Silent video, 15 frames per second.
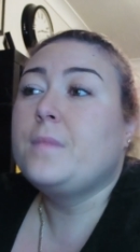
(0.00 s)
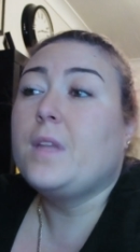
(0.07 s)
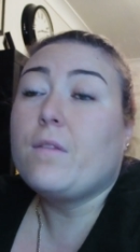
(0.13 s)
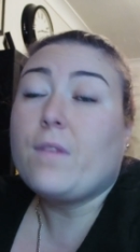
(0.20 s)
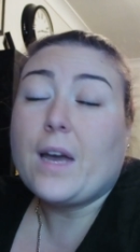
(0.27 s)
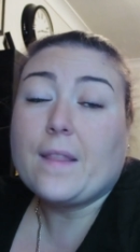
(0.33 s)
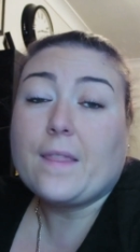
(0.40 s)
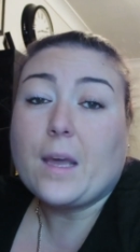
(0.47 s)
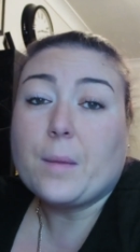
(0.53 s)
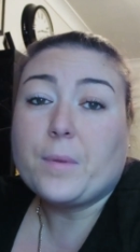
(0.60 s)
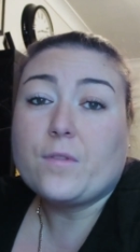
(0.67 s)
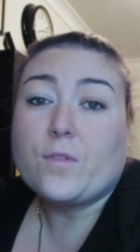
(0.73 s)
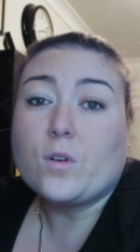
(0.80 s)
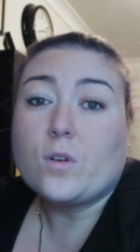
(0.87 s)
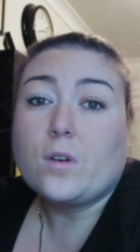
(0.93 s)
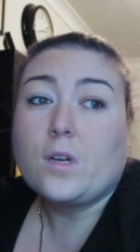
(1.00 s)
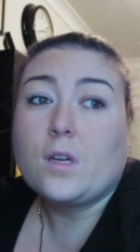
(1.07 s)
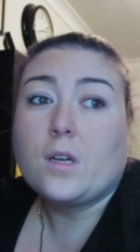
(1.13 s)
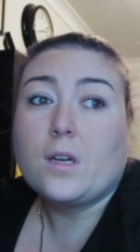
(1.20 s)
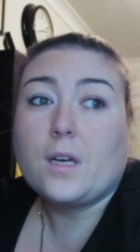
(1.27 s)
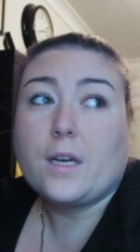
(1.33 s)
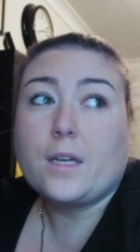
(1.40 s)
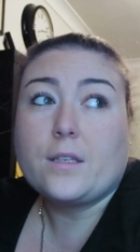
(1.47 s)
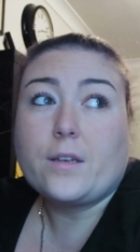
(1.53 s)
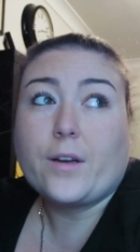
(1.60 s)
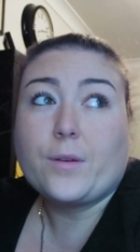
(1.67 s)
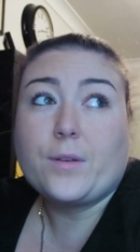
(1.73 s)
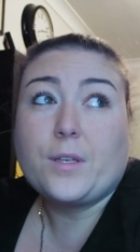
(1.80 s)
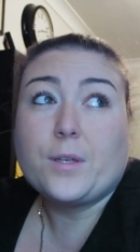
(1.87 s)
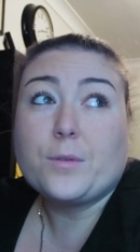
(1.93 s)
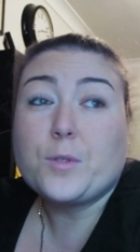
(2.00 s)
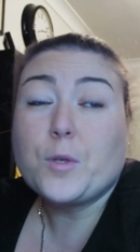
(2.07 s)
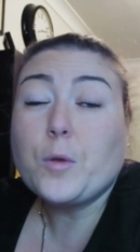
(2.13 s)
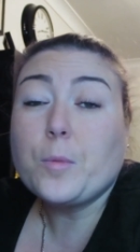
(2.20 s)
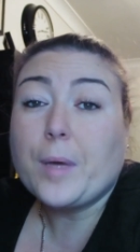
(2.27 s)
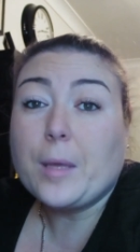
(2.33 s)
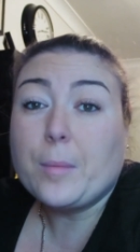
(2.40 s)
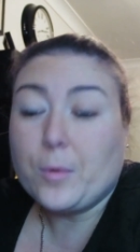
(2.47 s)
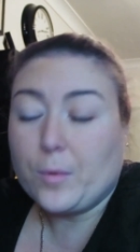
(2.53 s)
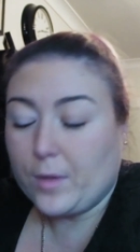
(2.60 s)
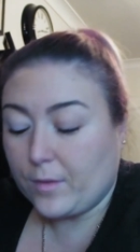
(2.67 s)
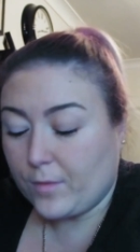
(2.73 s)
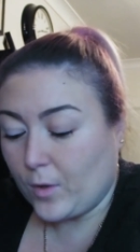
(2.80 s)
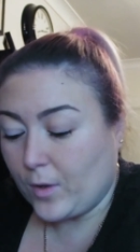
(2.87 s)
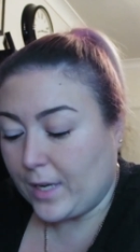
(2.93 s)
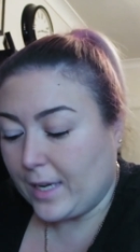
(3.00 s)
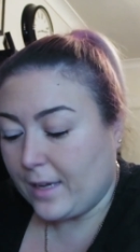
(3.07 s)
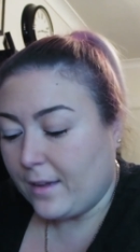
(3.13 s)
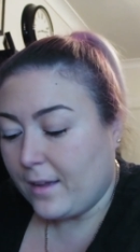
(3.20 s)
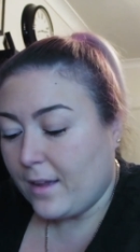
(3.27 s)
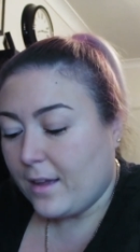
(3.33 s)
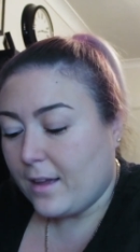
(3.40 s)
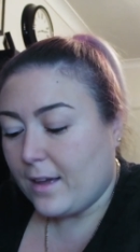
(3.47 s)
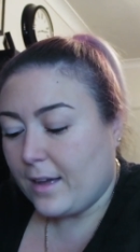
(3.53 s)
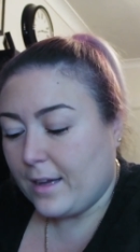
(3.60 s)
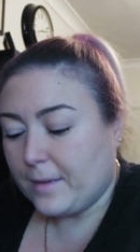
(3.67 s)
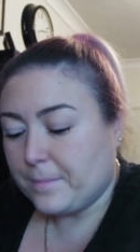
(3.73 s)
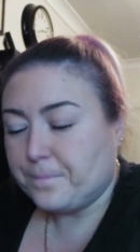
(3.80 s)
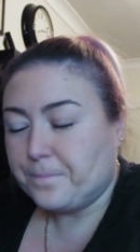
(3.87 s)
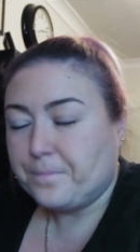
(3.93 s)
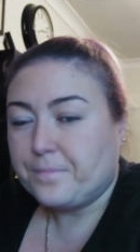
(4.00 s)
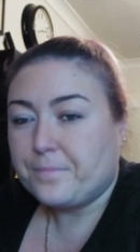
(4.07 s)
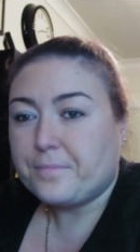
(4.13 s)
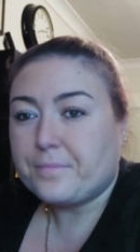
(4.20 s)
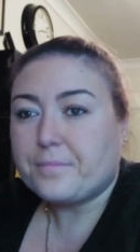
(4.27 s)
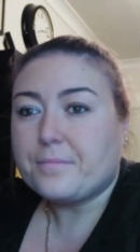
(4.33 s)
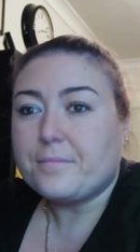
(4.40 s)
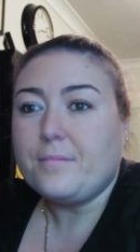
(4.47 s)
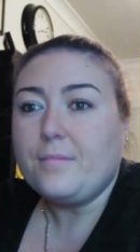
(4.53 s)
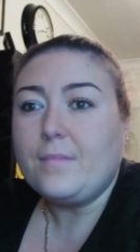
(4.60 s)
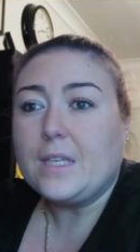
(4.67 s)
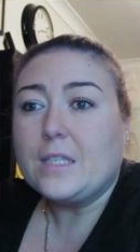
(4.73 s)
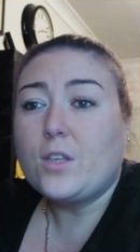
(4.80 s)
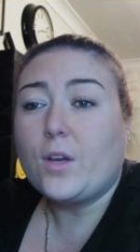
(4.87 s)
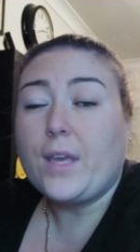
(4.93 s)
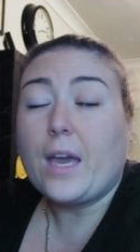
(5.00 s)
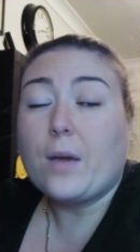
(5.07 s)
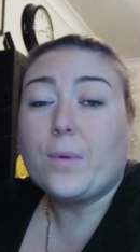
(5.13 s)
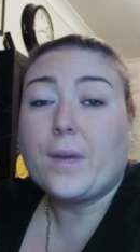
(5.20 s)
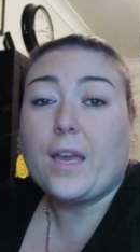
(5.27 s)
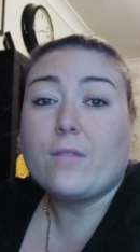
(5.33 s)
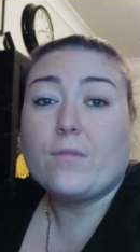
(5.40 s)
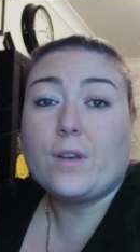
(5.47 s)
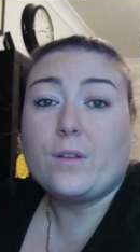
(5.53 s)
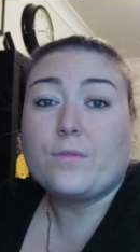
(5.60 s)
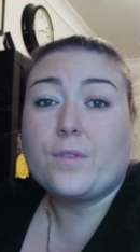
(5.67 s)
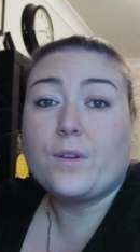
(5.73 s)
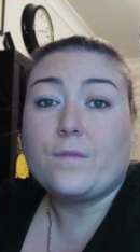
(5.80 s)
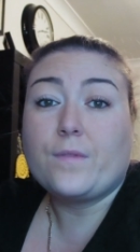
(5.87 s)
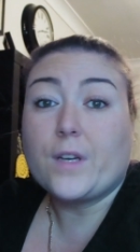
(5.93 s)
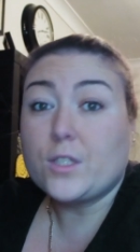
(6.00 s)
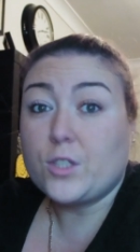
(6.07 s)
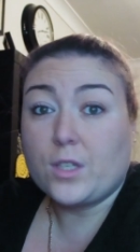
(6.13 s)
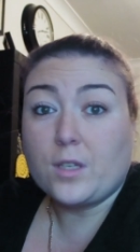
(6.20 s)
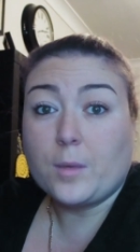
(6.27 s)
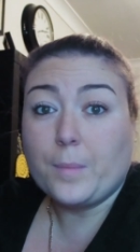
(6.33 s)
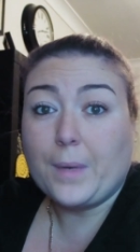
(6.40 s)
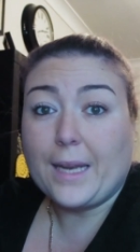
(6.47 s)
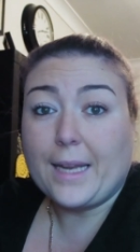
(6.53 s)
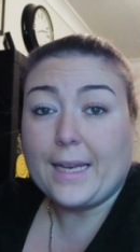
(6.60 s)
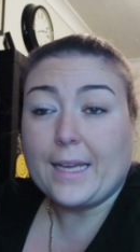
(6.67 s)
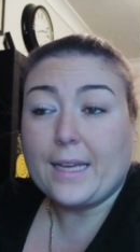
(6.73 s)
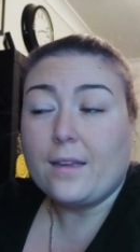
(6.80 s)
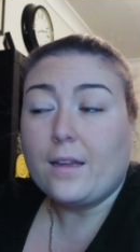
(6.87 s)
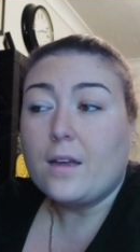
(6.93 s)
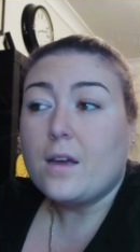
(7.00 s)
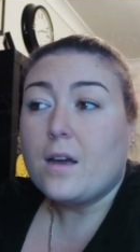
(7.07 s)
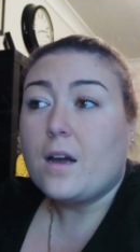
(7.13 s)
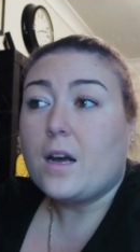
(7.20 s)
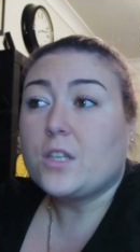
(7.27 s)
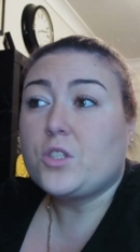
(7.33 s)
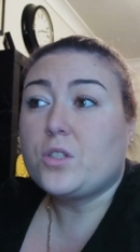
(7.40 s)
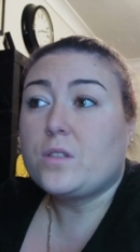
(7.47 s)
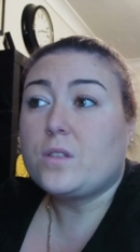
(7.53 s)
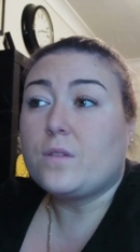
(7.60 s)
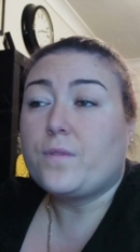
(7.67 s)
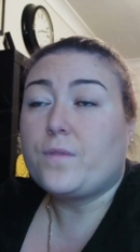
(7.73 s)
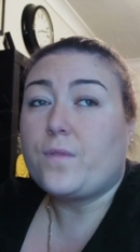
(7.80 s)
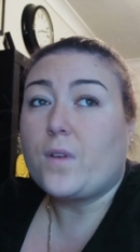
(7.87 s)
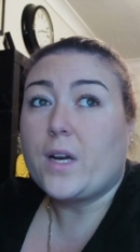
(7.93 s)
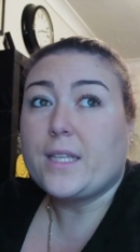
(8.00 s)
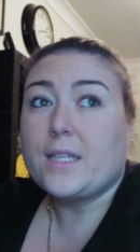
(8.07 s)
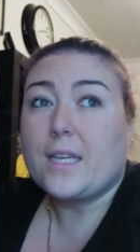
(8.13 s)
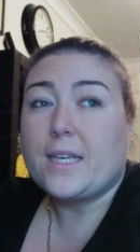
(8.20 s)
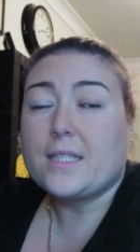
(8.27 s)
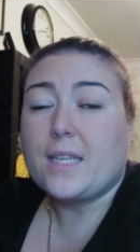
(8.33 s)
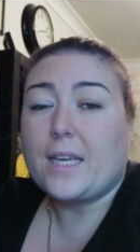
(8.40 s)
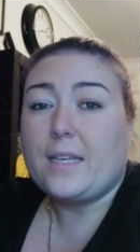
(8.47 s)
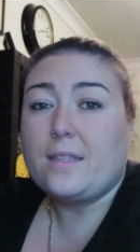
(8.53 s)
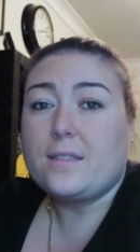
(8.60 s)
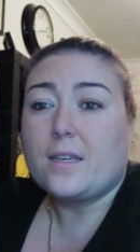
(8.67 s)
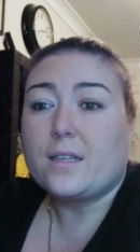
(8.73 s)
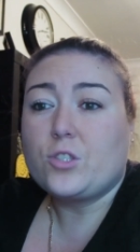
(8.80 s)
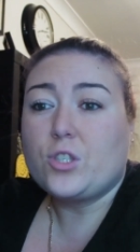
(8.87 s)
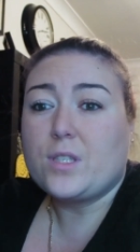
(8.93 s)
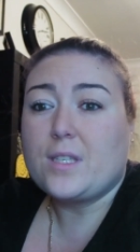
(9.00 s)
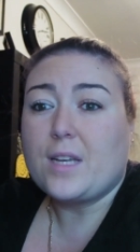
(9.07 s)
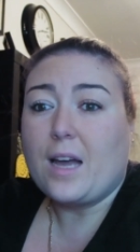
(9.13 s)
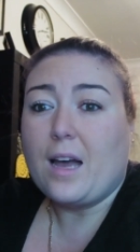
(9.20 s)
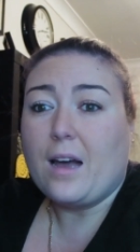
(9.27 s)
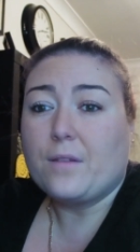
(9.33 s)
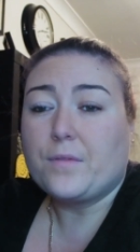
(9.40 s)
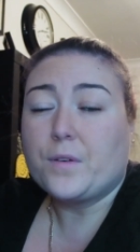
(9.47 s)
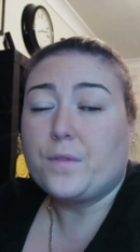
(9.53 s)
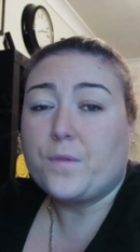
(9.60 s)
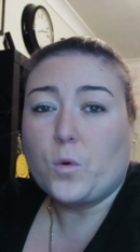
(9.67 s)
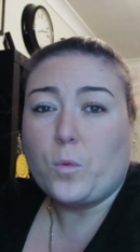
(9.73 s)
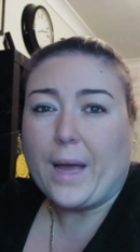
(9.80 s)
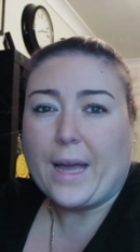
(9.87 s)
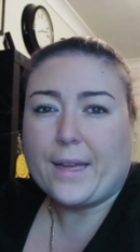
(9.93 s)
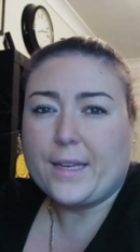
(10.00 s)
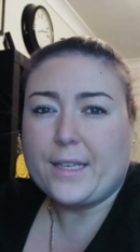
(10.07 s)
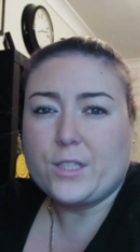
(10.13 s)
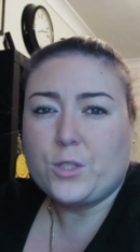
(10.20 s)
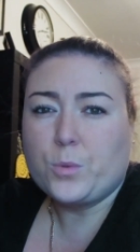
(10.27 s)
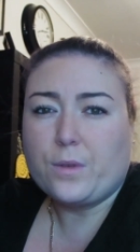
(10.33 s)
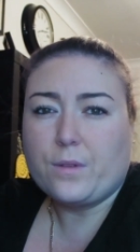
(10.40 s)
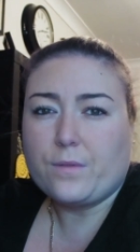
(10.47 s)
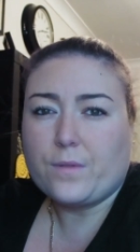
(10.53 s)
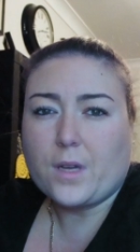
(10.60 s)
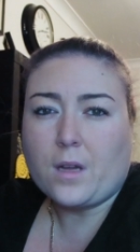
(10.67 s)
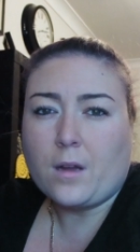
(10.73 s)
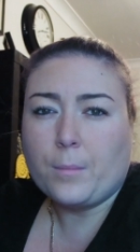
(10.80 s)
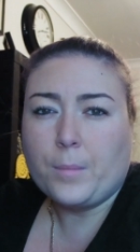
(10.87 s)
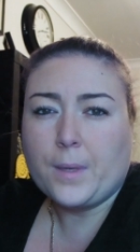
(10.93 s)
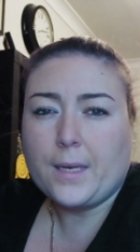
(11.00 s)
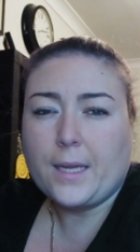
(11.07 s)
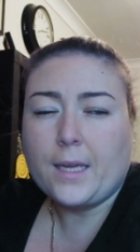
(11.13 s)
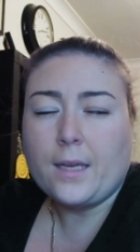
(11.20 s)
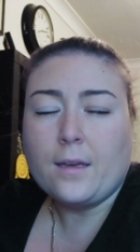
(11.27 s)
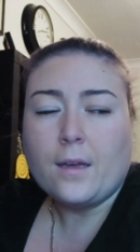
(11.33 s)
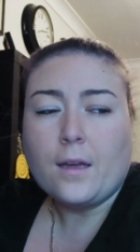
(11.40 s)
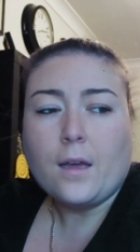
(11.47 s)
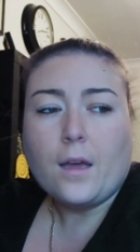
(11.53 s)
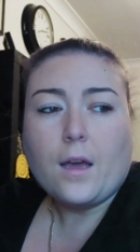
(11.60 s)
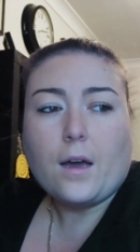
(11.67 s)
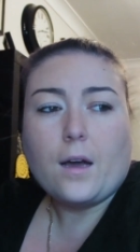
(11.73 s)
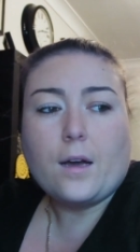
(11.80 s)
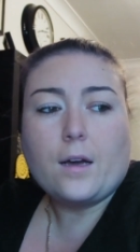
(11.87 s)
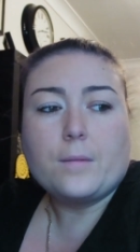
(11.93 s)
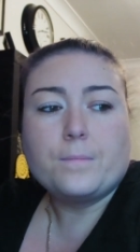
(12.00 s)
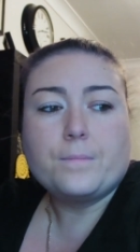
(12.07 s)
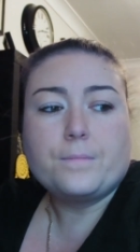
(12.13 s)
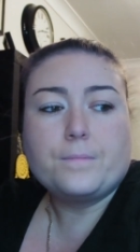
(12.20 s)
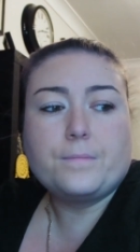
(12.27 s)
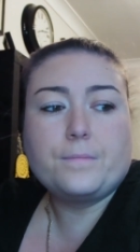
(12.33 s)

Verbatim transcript: never had that before and I only know two people that have got it. Um, so yeah, we're getting rid of Virgin completely. I just find that it's easier just to have a full package with a company. Um,